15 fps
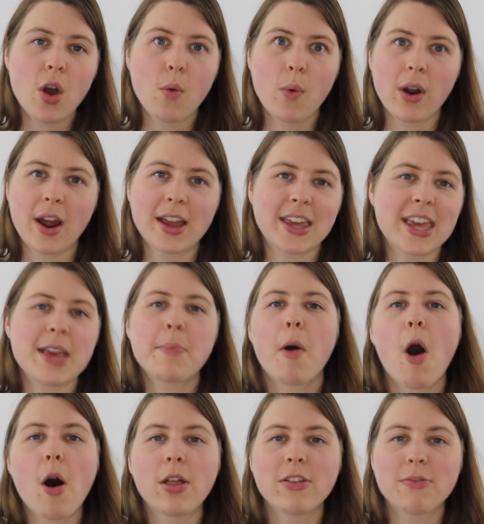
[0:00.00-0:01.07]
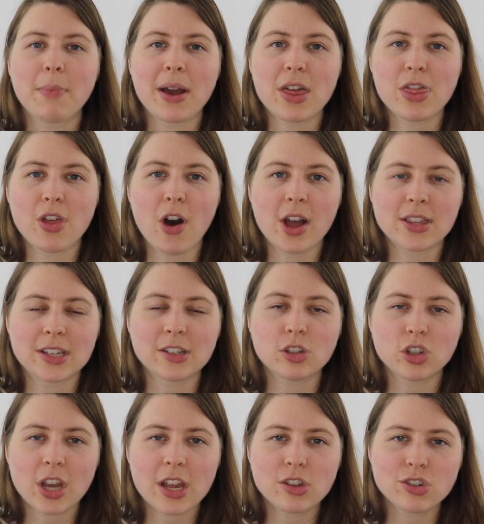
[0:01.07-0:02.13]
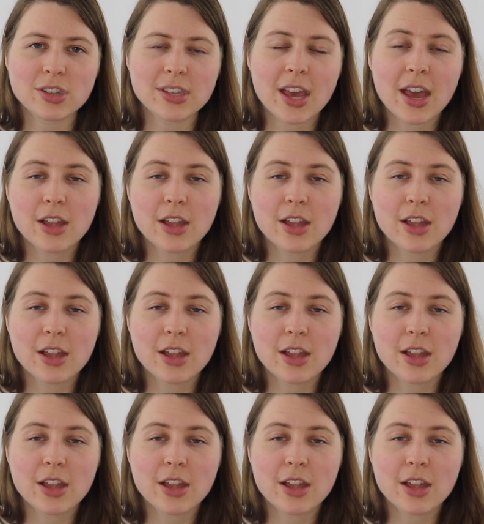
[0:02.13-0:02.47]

where I keep all of my thoughts and changes